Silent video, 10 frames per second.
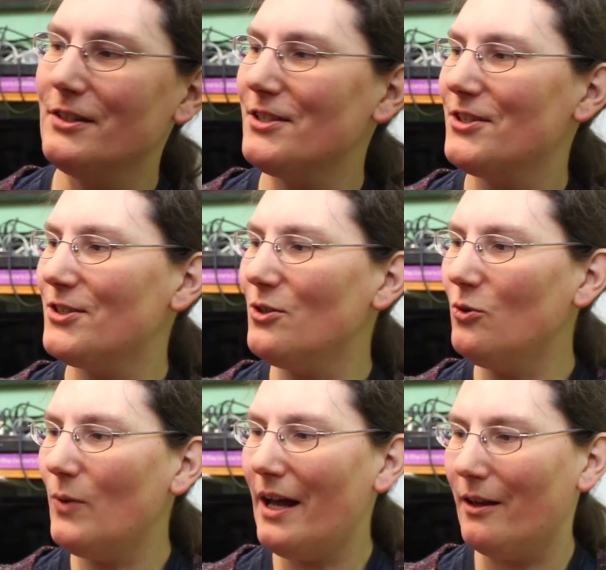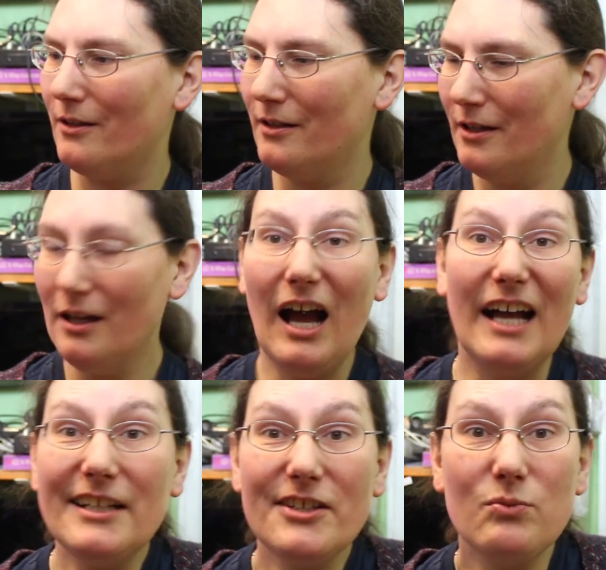so well.
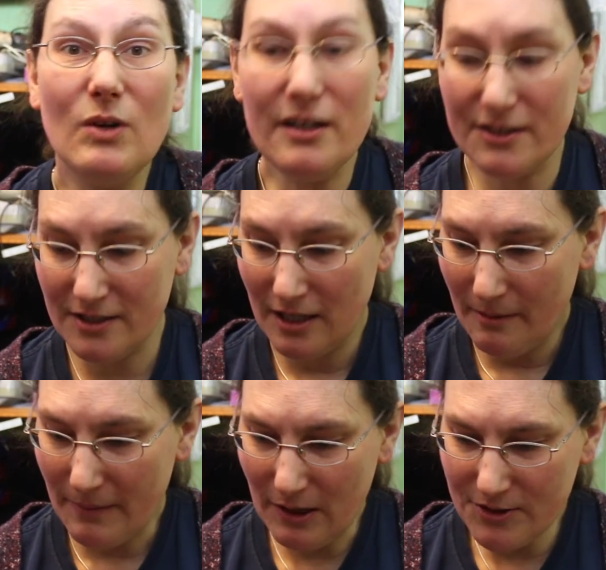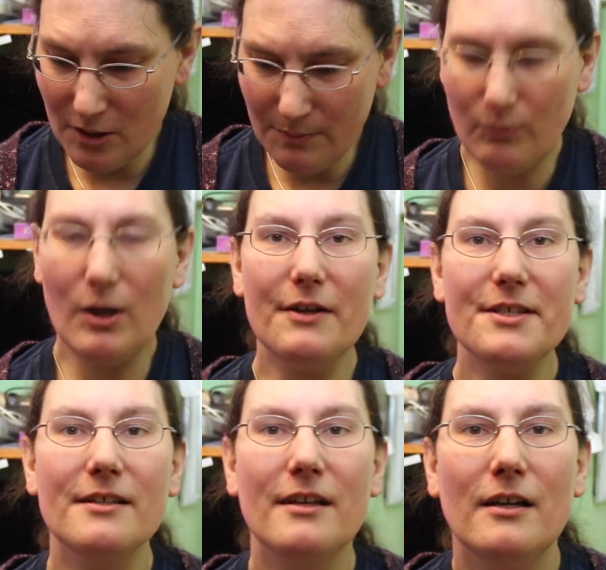And it just works. Powers up,
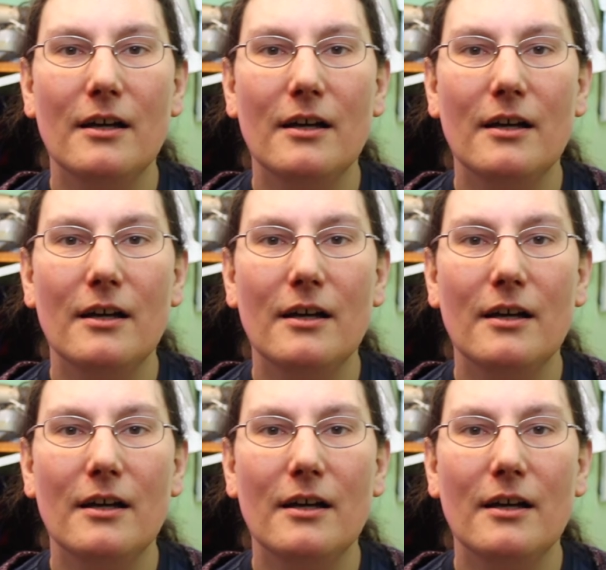works.